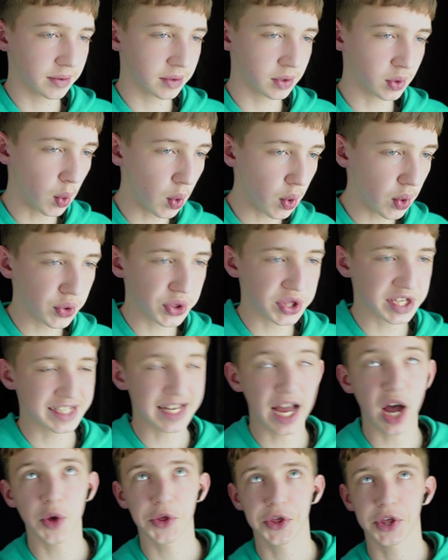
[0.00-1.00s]
north,
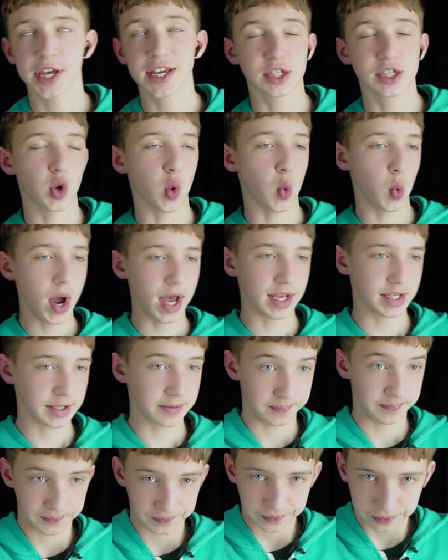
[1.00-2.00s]
south, east, or
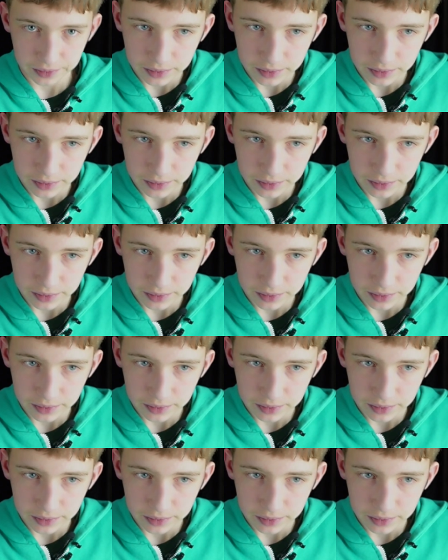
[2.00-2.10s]
west.